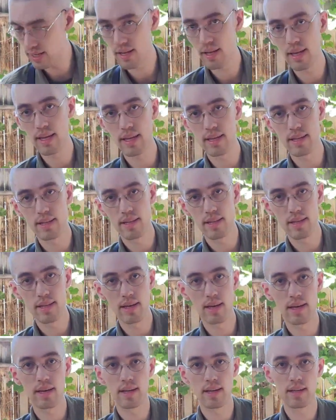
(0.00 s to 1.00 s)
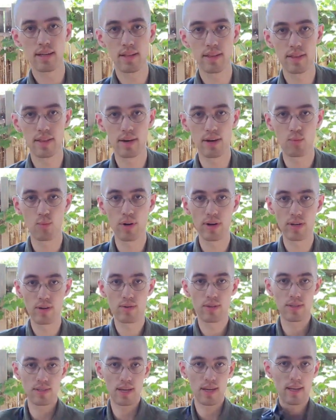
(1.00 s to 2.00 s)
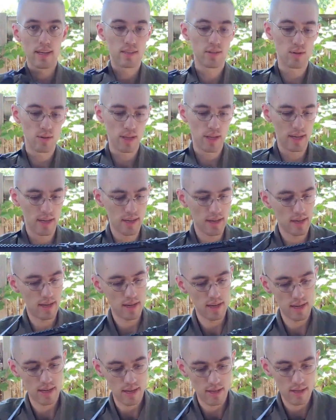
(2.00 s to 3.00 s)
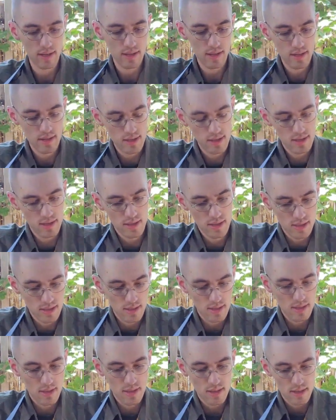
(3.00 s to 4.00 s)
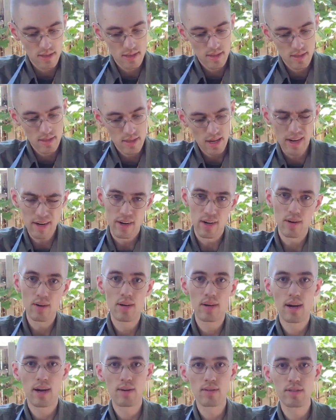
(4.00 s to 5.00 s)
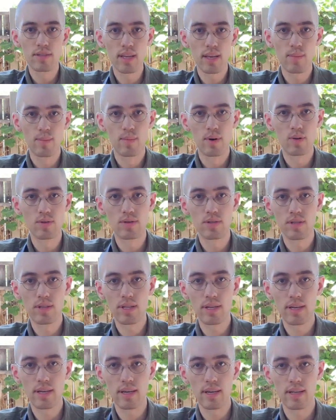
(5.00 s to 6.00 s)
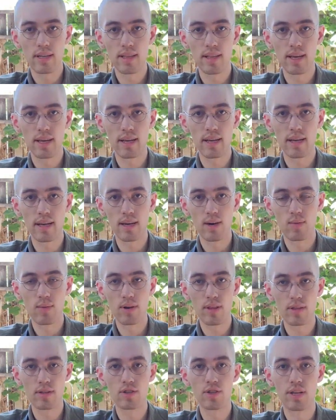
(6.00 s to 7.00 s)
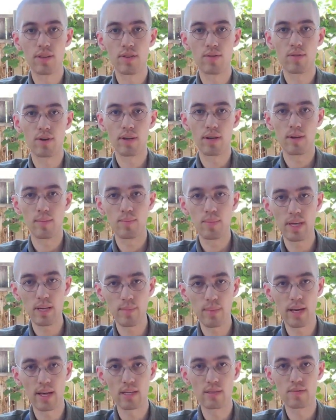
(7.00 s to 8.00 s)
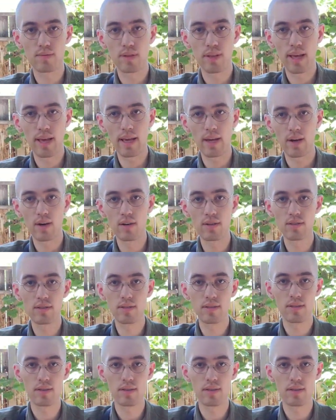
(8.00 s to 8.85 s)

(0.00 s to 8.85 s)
in their window design to, like, I don't know, I would say mostly like one of the Gen 3 P mags for the ARs.